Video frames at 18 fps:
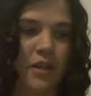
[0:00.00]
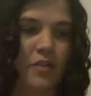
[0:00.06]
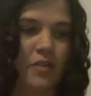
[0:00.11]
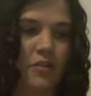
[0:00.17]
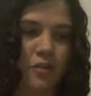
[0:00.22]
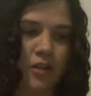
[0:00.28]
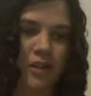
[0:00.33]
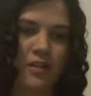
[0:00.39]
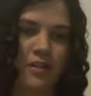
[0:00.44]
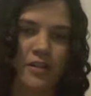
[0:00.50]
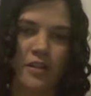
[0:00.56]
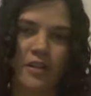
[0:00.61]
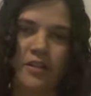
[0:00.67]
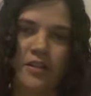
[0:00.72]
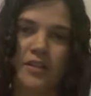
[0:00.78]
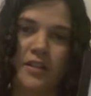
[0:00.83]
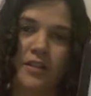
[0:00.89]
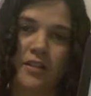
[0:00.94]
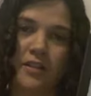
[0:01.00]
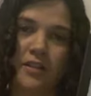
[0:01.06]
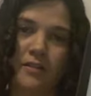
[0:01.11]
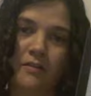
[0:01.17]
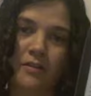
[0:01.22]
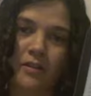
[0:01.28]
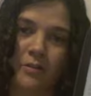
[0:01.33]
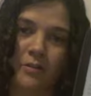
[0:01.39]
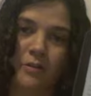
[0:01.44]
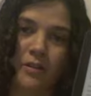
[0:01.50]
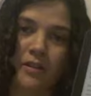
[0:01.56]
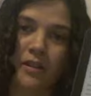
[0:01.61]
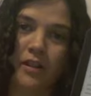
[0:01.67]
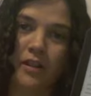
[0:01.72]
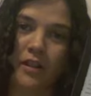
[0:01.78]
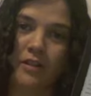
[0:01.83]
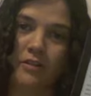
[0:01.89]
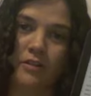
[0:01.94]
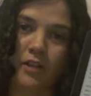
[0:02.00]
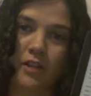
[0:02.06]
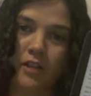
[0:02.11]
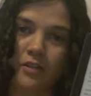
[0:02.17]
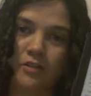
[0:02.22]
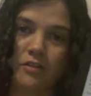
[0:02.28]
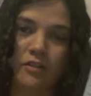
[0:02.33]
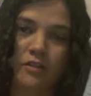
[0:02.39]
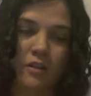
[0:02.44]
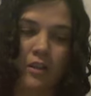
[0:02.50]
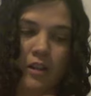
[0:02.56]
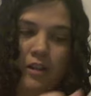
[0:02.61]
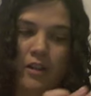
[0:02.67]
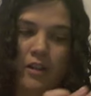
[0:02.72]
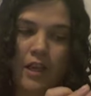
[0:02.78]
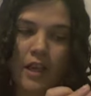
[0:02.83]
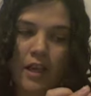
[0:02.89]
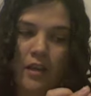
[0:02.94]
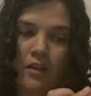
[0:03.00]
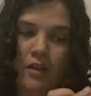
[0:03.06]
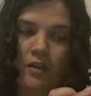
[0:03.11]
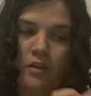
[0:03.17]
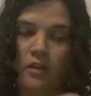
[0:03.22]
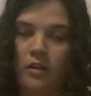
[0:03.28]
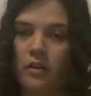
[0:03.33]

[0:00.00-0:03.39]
The touch screen's not as sensitive as it was on the Kindle Touch. Like,